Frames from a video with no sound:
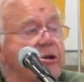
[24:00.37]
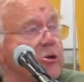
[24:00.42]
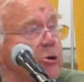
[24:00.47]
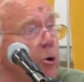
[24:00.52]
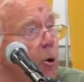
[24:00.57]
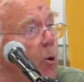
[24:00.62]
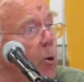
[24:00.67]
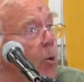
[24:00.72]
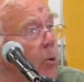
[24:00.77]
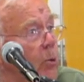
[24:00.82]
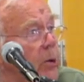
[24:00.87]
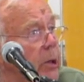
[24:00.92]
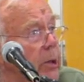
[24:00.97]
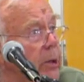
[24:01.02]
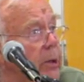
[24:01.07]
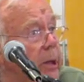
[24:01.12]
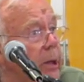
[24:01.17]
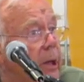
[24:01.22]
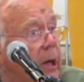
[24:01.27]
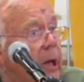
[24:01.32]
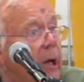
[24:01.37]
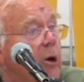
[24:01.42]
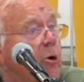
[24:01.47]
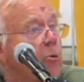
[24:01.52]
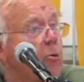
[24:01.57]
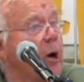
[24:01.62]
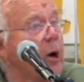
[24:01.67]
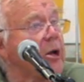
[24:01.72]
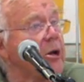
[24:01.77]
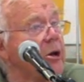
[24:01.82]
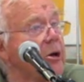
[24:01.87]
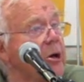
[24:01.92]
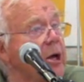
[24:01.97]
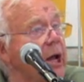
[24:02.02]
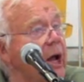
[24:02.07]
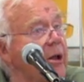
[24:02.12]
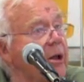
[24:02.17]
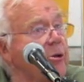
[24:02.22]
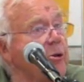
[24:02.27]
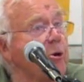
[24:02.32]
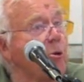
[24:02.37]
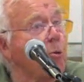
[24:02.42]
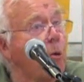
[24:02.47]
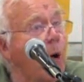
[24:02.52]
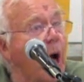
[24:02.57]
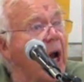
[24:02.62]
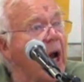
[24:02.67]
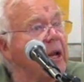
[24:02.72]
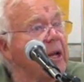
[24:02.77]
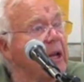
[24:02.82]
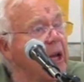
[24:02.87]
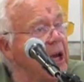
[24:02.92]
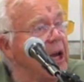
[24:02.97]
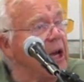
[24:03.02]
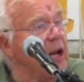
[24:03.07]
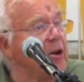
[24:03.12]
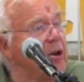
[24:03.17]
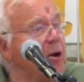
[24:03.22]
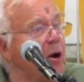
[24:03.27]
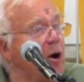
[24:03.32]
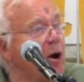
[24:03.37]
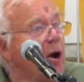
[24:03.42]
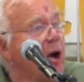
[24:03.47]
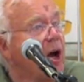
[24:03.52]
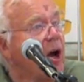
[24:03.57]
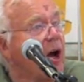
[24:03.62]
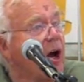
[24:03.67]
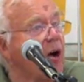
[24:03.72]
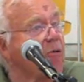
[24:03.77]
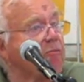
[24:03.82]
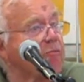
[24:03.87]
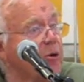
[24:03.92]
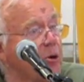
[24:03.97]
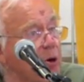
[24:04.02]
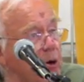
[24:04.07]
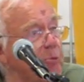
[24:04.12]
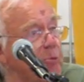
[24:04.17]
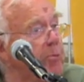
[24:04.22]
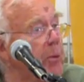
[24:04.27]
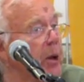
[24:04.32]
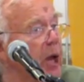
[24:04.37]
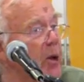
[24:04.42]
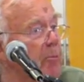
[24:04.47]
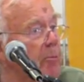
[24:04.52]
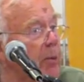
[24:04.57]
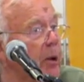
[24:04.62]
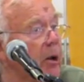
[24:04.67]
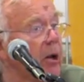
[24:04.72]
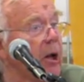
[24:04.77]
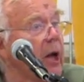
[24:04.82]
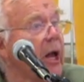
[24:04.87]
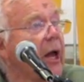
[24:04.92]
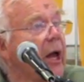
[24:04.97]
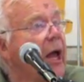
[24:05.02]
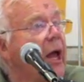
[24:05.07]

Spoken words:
is owned. When you get the white heat of good people